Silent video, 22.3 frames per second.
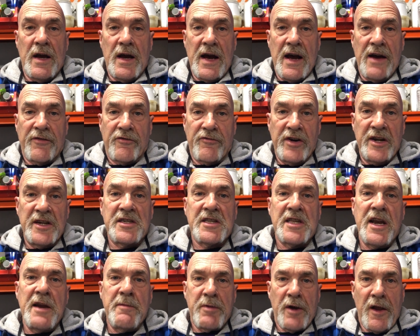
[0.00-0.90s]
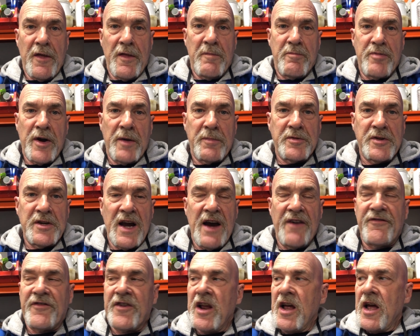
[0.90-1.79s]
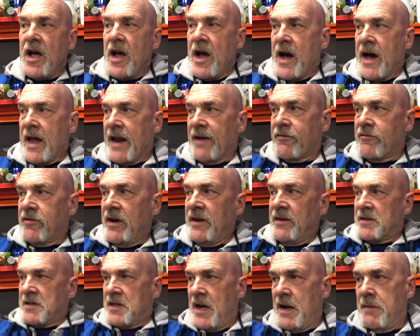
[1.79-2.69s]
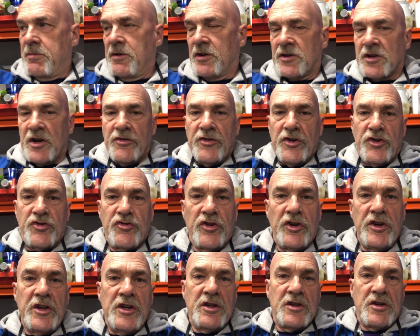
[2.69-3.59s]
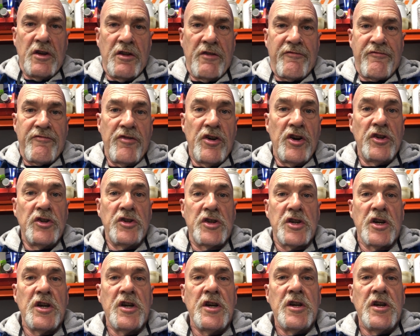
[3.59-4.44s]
I've greased the nipple on the prop shaft, and I've greased the nipples on the trunnions at the front.